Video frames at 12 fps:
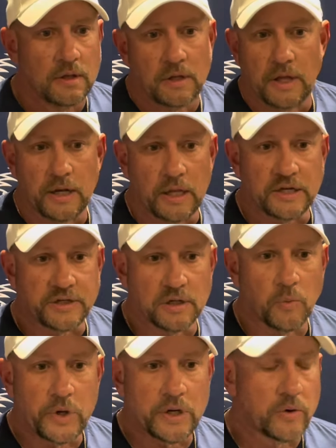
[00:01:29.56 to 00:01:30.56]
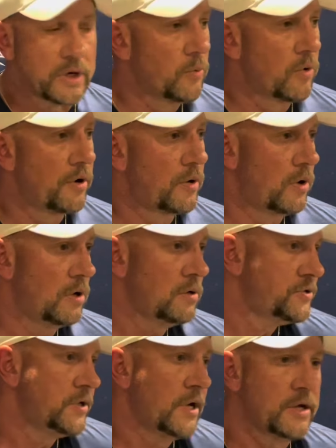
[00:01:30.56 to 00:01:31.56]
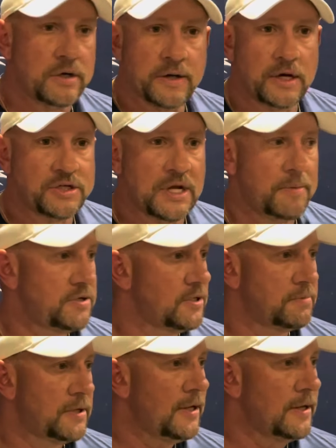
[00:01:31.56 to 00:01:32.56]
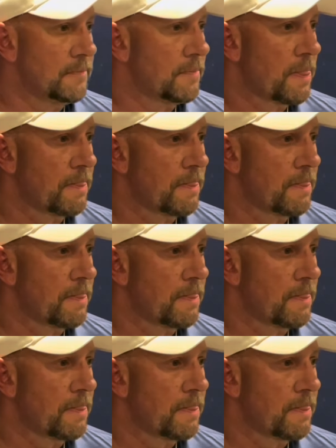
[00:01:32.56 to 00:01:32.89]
And until we go get one on the road, you're not a championship team.